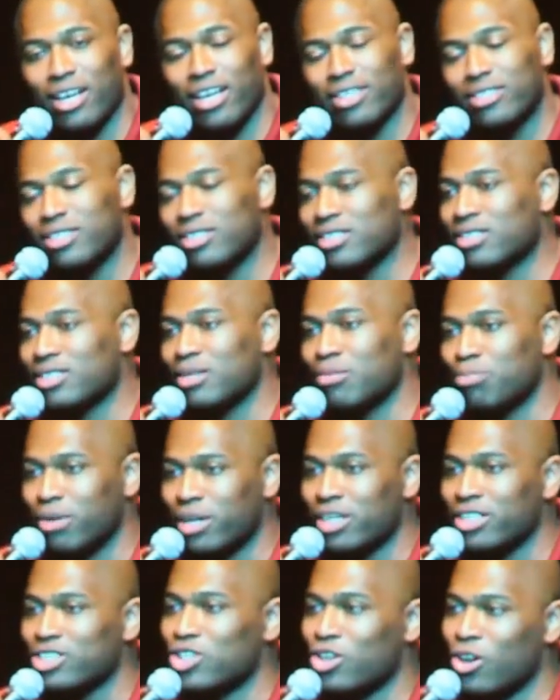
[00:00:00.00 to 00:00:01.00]
it's just a
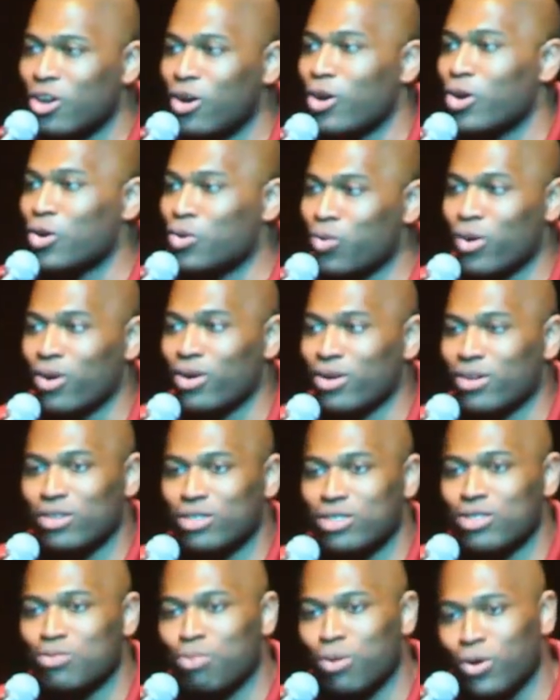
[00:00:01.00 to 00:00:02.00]
bunch of hard
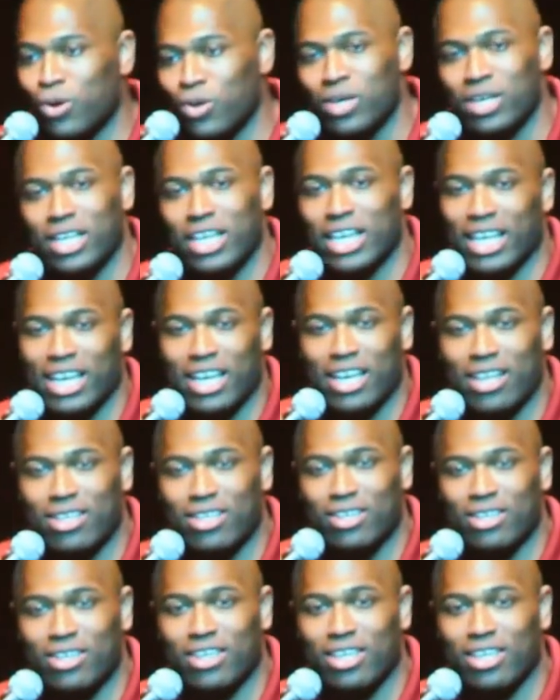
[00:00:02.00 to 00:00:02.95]
workers pulling together.